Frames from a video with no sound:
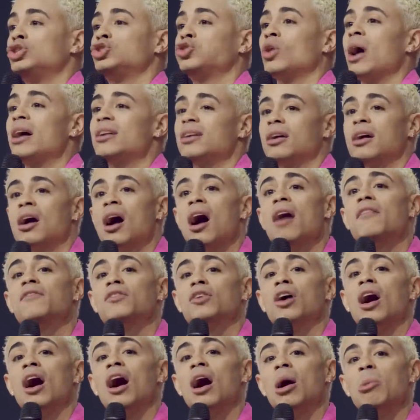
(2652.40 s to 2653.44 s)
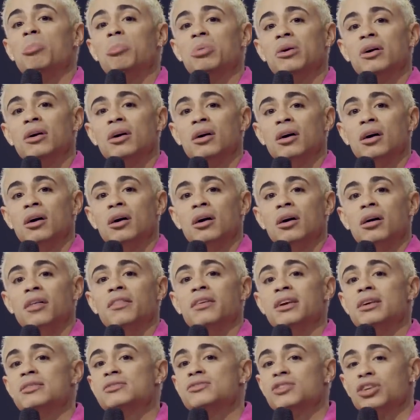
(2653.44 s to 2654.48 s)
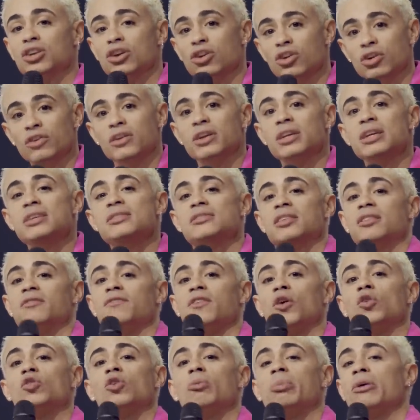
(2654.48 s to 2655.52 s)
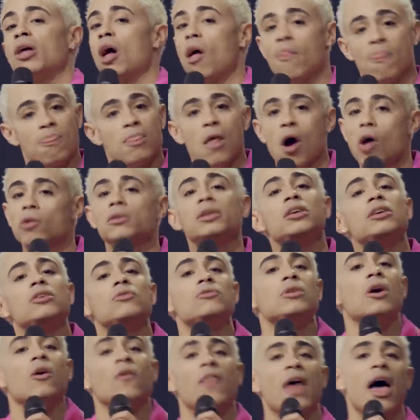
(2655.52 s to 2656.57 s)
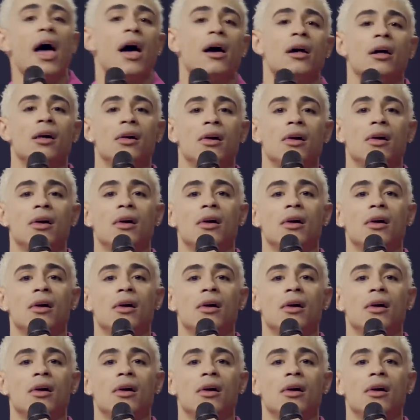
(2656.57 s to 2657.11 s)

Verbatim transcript: to try to cover up the insecurities and the vulnerability. Only you know that.